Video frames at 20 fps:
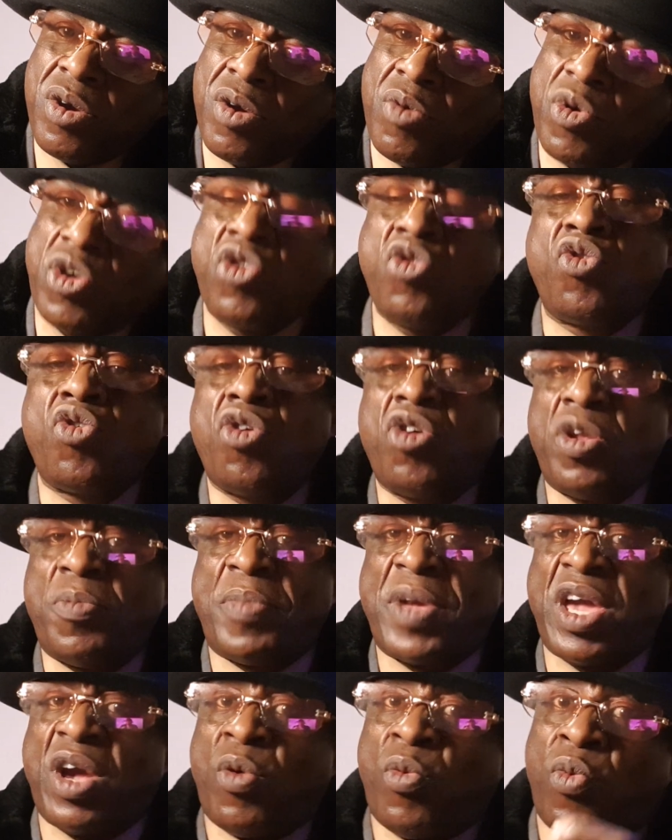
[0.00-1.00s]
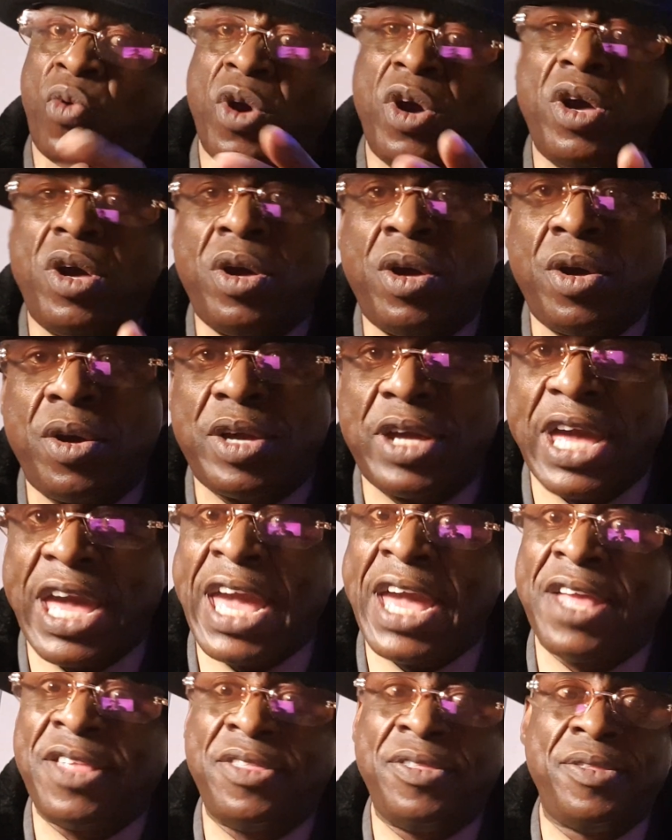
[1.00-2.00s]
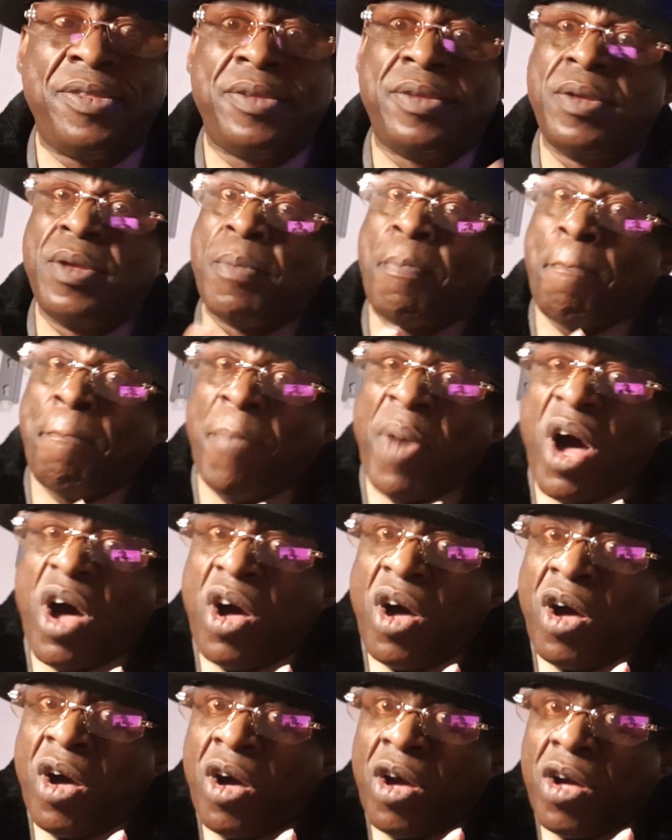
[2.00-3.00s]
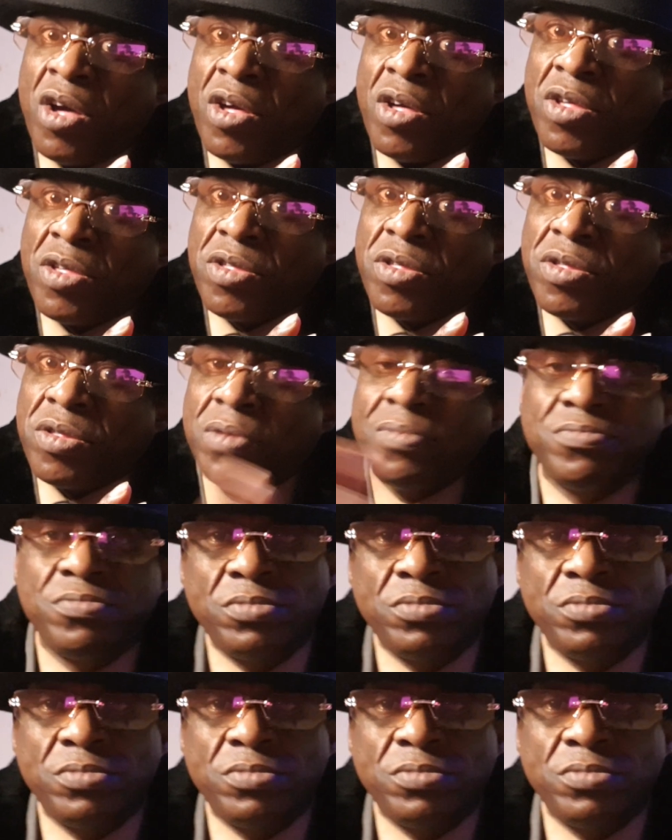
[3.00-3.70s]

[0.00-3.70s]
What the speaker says: when you're going to be at work and boss,